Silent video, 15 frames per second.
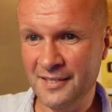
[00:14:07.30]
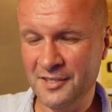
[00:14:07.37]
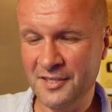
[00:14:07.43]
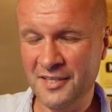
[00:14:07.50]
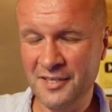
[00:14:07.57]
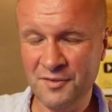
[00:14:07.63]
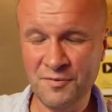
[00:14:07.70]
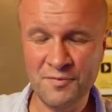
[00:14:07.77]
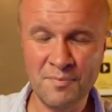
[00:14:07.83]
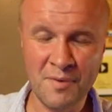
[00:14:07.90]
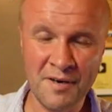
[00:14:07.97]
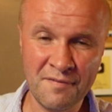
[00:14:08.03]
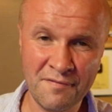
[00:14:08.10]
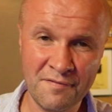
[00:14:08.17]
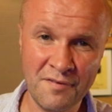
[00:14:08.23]
So this was
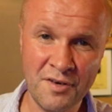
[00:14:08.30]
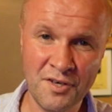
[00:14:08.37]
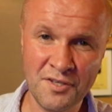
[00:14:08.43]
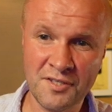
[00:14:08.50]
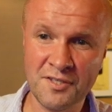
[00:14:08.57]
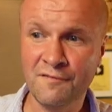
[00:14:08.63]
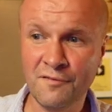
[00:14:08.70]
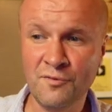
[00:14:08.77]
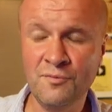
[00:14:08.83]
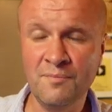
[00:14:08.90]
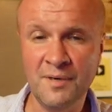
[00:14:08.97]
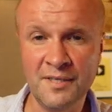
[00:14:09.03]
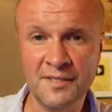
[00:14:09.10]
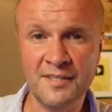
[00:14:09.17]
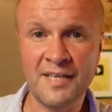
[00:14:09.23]
my first full
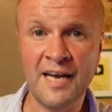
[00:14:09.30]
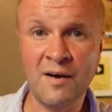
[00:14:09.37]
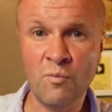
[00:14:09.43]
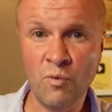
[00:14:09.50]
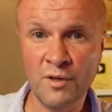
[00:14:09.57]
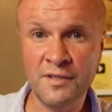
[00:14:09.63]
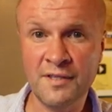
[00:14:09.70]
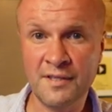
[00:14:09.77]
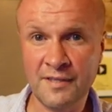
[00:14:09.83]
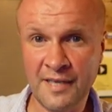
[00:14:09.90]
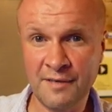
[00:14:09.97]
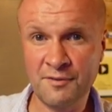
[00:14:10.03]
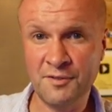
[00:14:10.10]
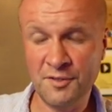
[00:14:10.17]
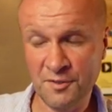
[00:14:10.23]
month at
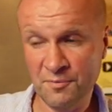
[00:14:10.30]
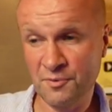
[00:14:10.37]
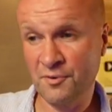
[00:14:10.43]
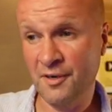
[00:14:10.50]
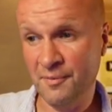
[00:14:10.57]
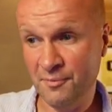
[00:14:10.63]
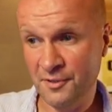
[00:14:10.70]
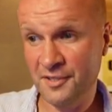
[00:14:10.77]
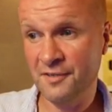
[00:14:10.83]
1,000 subscribers.